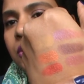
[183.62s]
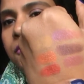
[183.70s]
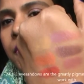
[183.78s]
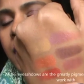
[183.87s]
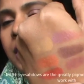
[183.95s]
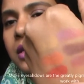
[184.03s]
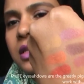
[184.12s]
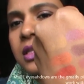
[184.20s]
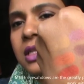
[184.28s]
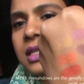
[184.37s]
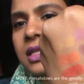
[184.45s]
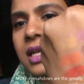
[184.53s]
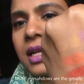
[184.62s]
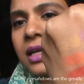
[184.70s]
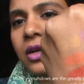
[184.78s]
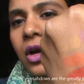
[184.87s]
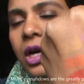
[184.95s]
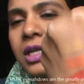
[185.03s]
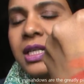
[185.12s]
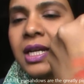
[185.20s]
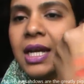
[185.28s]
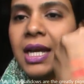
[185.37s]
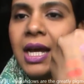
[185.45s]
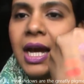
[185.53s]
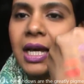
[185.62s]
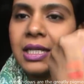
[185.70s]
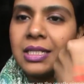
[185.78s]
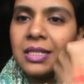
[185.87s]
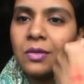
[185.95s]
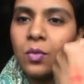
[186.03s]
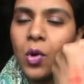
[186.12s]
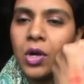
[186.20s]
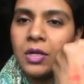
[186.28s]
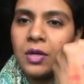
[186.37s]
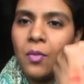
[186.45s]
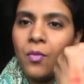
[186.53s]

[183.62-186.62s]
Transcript: of colors that I got I still want